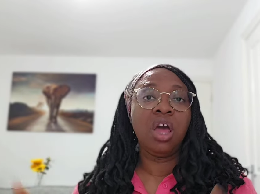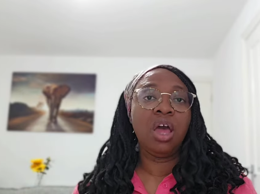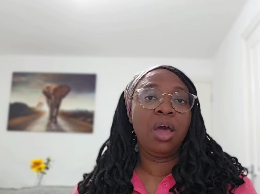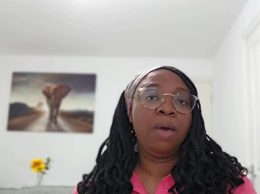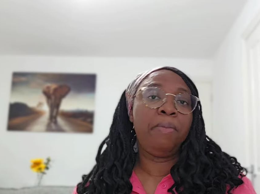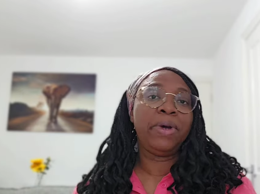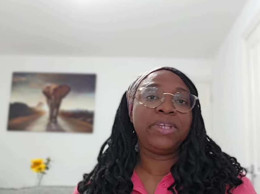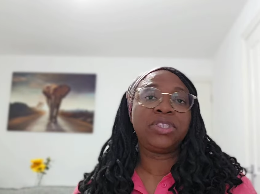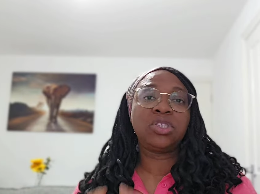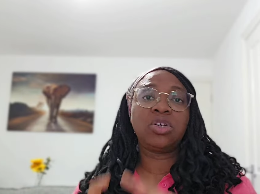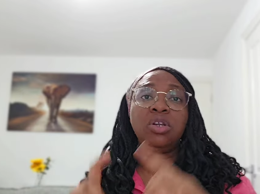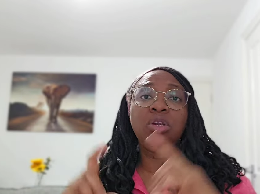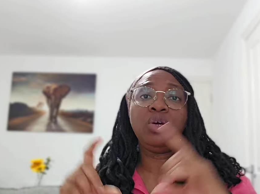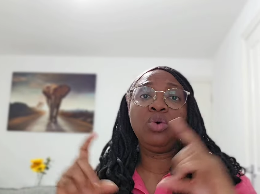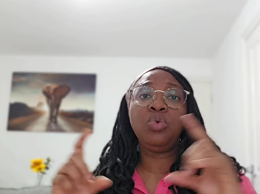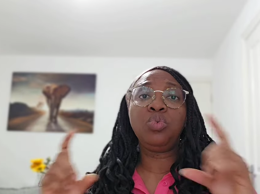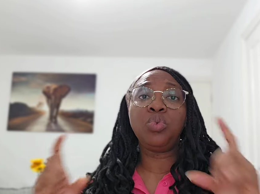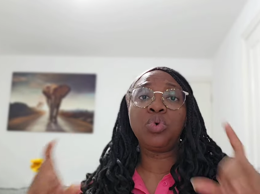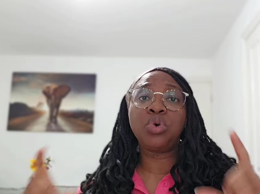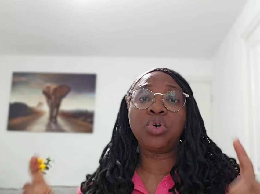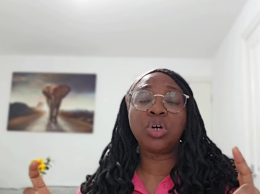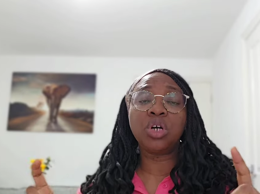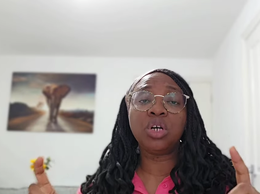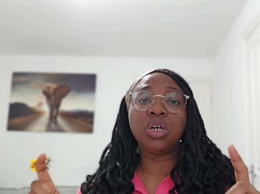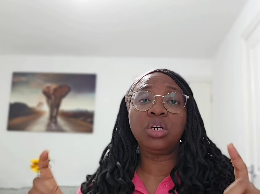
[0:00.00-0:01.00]
a particular
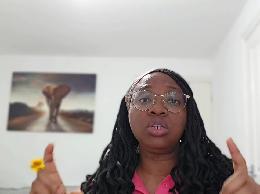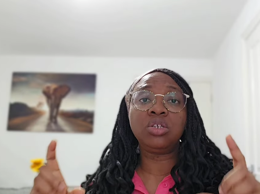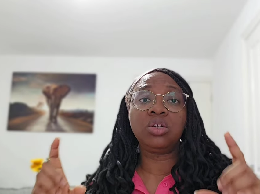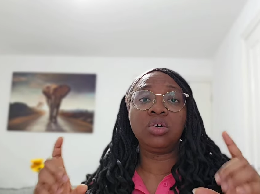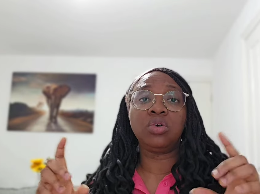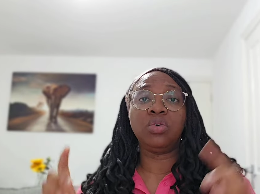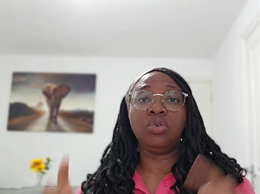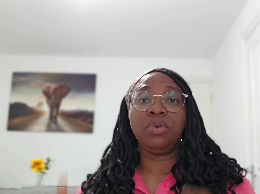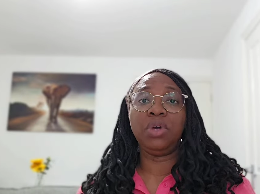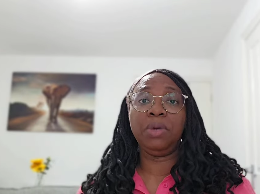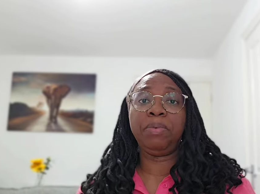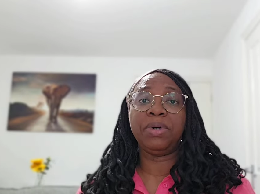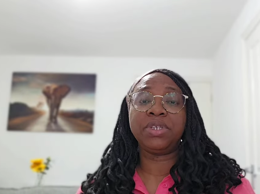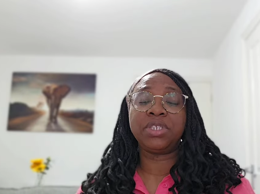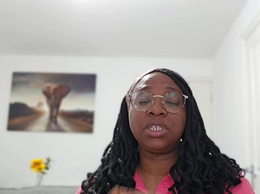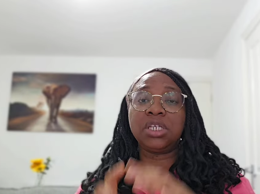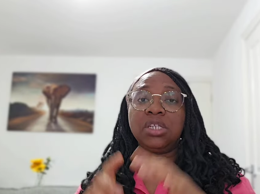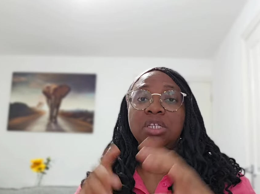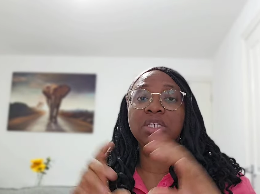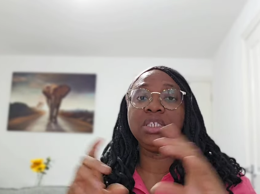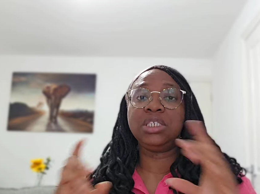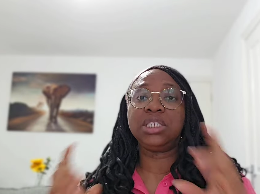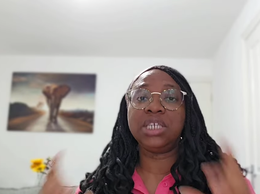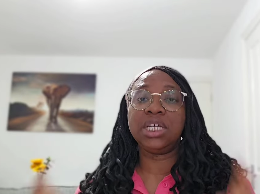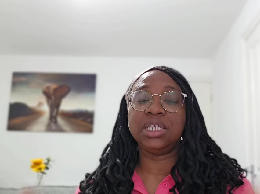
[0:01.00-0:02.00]
word or a
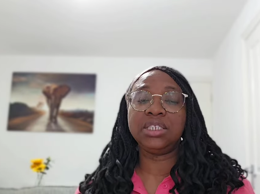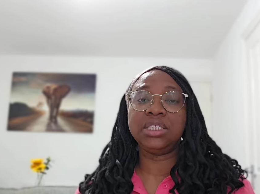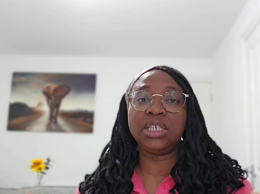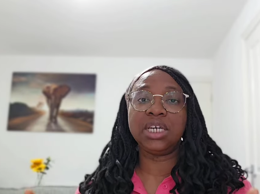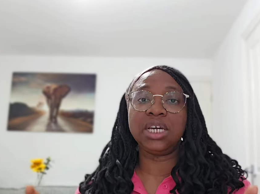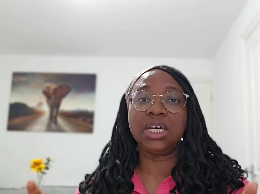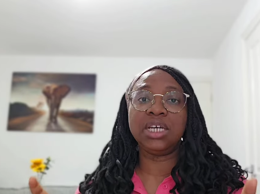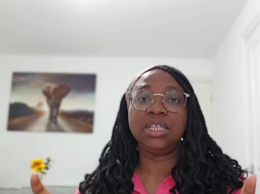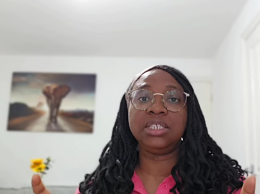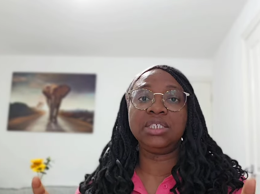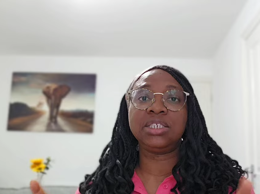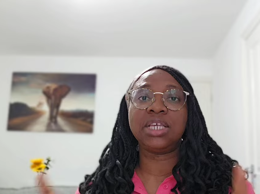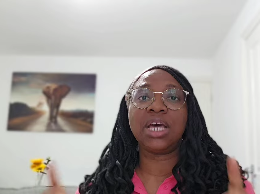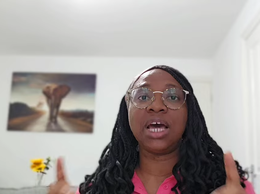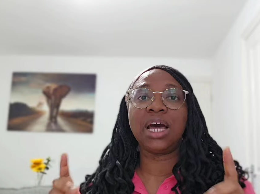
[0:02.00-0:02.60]
particular sentence,